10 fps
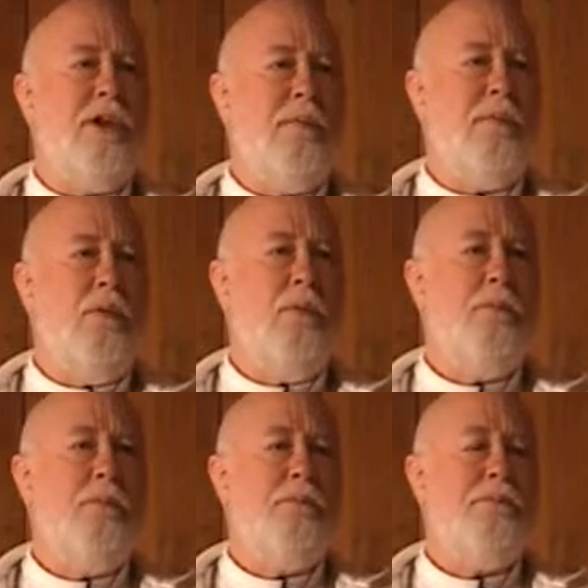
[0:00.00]
example,
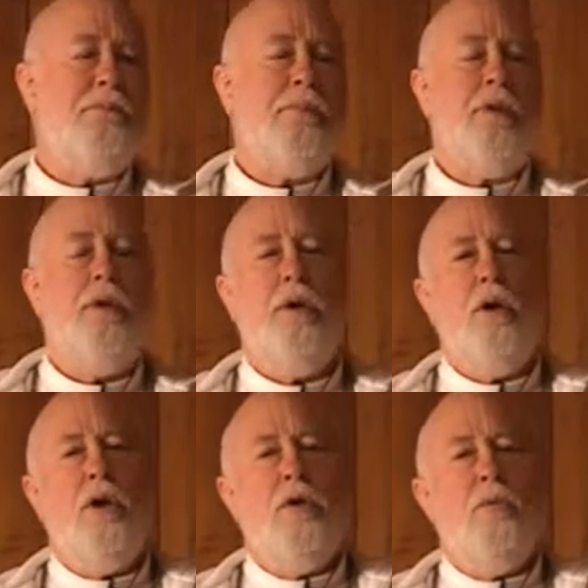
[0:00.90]

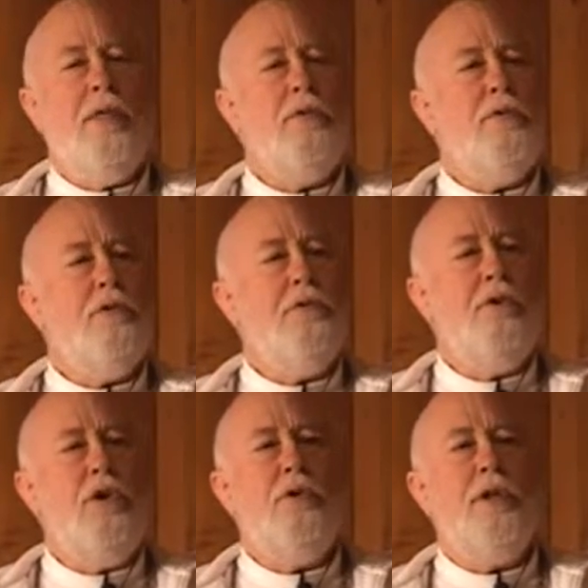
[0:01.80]
whether a
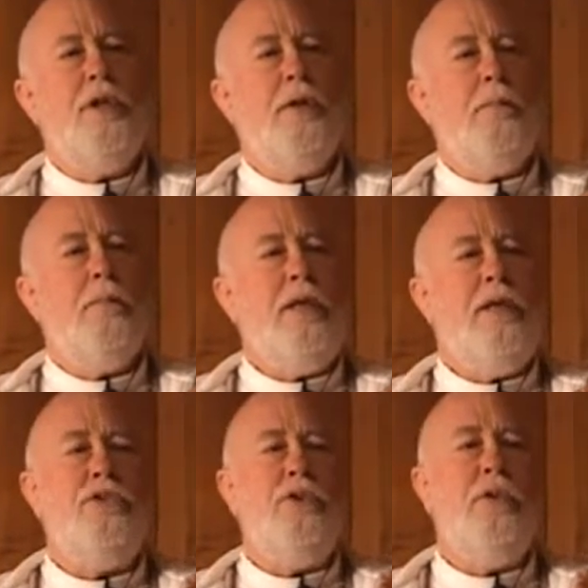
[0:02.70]
devotee
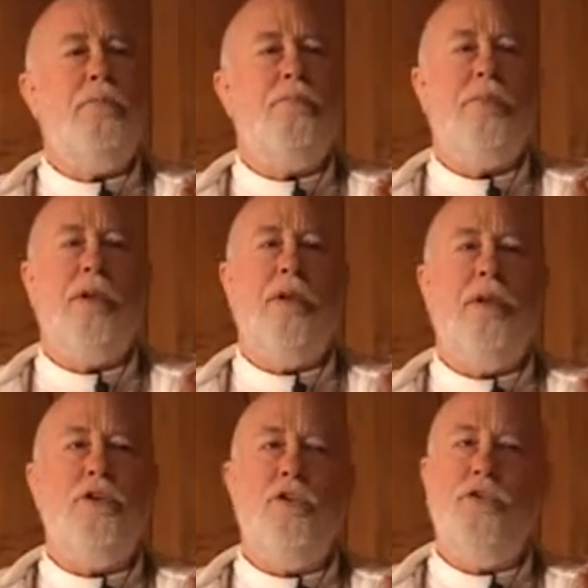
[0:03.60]
is
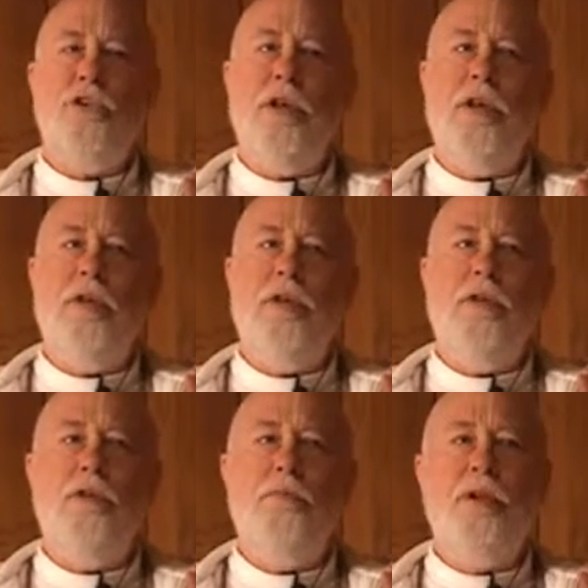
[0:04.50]
using a
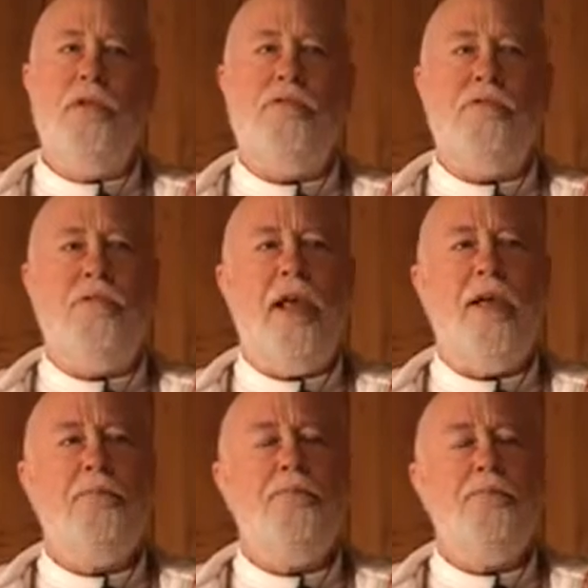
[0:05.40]
little bit of
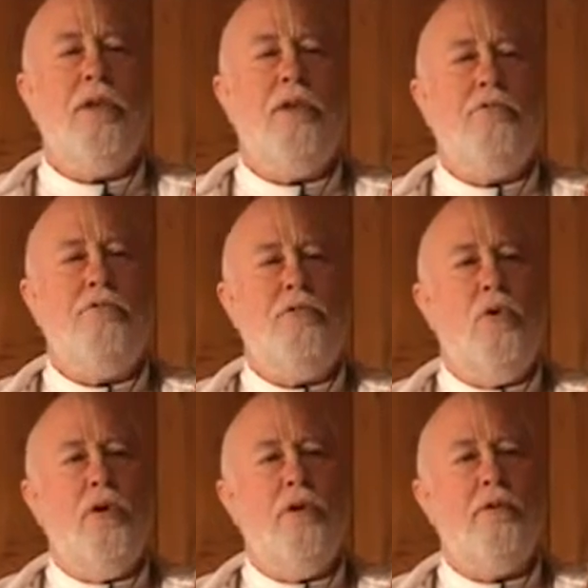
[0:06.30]
fame
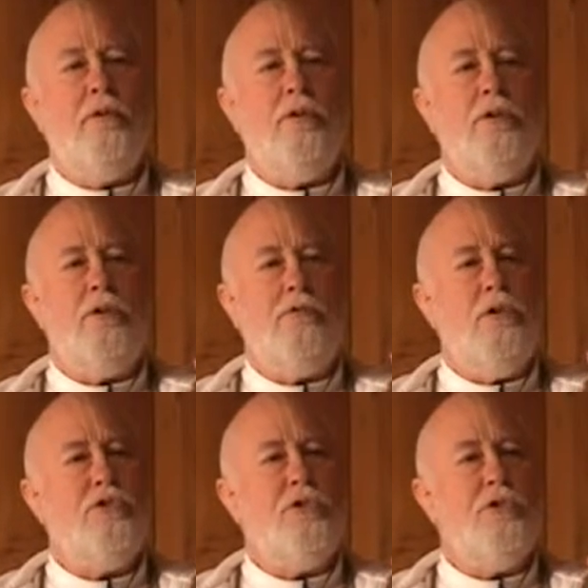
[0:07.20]
for a
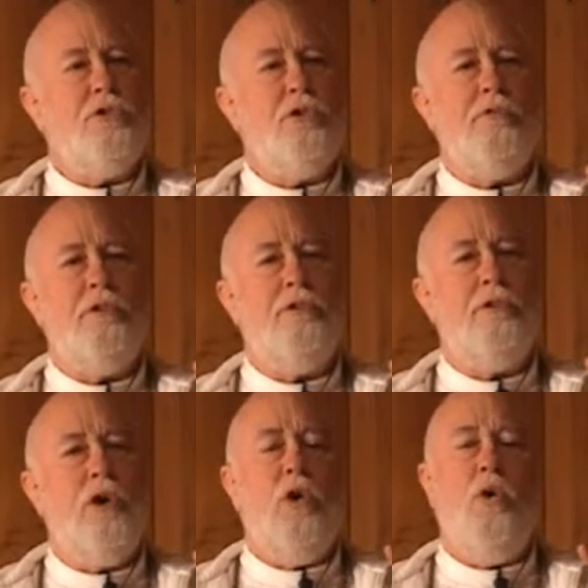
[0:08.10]
devotional service